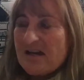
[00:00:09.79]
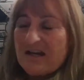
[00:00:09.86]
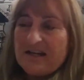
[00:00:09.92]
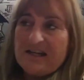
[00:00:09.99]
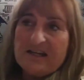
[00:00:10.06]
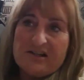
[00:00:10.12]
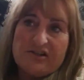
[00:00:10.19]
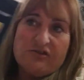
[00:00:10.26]
I
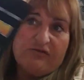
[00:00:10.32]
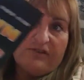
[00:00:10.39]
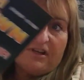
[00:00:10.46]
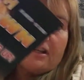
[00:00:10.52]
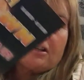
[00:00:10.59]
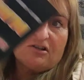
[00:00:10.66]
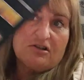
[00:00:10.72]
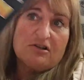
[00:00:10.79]
need a new
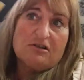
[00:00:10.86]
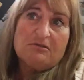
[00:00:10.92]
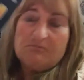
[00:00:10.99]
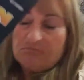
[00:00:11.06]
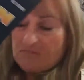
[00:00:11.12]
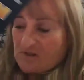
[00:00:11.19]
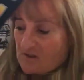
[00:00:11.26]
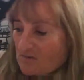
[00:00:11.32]

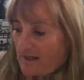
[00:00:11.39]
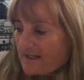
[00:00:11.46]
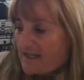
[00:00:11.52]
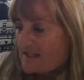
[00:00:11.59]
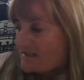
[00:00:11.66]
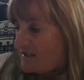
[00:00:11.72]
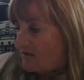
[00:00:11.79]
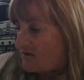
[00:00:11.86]
vehicle, so I
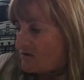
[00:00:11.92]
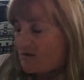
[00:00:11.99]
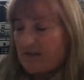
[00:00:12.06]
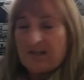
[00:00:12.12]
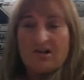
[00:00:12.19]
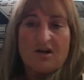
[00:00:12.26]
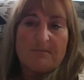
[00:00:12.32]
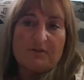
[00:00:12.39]
guess I'll go to
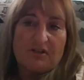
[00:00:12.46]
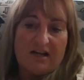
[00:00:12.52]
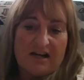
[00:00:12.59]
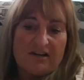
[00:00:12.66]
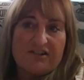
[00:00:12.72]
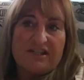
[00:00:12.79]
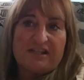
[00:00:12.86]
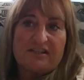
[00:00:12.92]
the couple
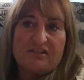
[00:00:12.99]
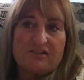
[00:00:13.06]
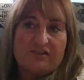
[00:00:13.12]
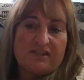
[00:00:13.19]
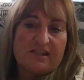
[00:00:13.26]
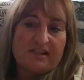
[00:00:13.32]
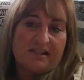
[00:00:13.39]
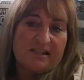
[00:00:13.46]
car
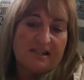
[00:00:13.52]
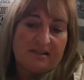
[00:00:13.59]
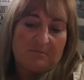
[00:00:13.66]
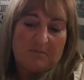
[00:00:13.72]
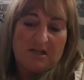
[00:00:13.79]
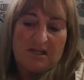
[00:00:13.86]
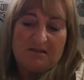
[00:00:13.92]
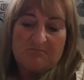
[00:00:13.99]
dealers that sent
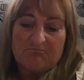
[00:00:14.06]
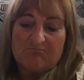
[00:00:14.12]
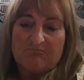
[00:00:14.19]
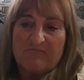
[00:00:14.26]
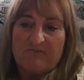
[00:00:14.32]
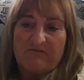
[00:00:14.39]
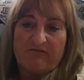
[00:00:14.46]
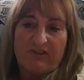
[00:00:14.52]
me
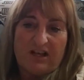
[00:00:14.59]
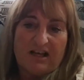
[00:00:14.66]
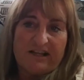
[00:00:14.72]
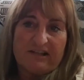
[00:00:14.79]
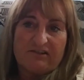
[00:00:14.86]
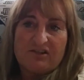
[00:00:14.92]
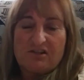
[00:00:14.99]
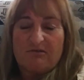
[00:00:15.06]

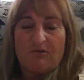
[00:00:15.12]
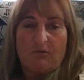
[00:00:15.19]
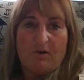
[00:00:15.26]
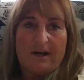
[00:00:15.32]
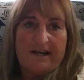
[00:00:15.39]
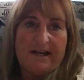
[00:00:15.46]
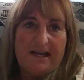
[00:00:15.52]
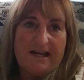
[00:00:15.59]
flyers.
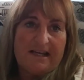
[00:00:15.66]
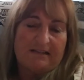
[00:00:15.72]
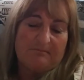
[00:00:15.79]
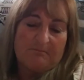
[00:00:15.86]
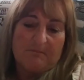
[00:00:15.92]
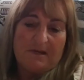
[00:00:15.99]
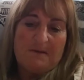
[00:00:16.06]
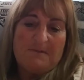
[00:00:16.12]
Why not?
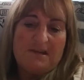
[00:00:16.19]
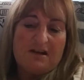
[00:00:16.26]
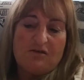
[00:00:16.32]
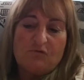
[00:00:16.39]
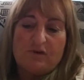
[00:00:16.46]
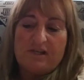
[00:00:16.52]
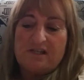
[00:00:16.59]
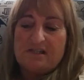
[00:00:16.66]
Maybe
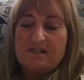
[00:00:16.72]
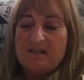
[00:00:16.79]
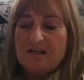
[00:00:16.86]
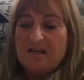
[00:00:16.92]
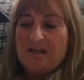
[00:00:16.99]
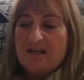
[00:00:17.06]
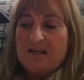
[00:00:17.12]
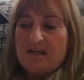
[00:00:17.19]
I'll win.
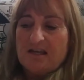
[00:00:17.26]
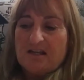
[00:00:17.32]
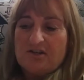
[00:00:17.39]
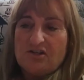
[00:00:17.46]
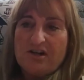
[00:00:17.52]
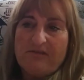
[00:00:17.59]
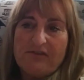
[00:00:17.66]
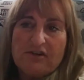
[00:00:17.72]

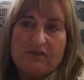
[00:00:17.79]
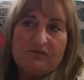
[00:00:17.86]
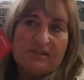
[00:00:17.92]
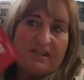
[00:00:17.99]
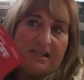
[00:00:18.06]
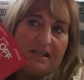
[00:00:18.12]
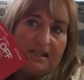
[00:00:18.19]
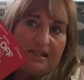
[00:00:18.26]
Did you ever use
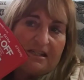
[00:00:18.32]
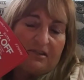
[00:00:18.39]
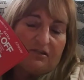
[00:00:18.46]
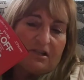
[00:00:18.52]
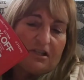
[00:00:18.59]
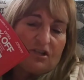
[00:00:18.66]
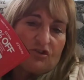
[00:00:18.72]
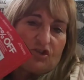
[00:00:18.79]
these?
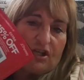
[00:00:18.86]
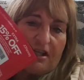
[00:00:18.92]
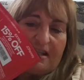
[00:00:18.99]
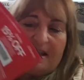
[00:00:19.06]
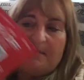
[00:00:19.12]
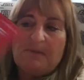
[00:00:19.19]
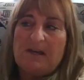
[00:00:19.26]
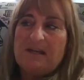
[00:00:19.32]
Look at your
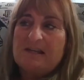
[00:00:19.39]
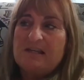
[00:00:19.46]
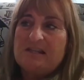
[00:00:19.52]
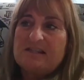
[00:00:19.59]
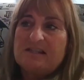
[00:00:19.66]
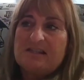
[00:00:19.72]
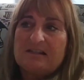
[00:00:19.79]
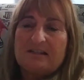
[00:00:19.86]
J.C.
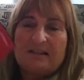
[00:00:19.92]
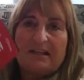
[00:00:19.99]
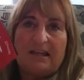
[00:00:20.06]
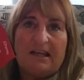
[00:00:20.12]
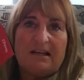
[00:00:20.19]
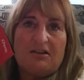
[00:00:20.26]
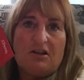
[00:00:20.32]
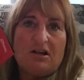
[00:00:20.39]
Penney's
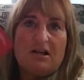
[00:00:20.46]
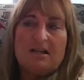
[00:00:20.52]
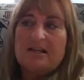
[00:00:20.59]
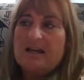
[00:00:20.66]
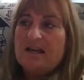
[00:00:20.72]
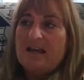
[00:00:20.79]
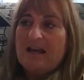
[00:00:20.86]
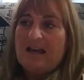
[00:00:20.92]
catalog.
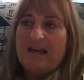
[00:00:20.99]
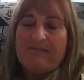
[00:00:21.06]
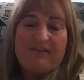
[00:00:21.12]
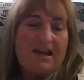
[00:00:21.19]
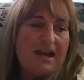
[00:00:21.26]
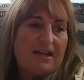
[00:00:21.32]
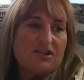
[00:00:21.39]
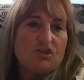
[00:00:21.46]
I've
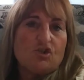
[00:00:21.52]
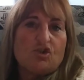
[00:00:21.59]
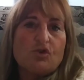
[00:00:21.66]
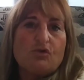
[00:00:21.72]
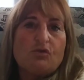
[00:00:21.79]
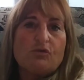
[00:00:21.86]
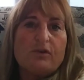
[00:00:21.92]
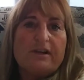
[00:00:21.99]
gotten
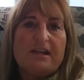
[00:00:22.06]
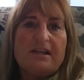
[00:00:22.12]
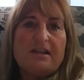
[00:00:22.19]
jewelry.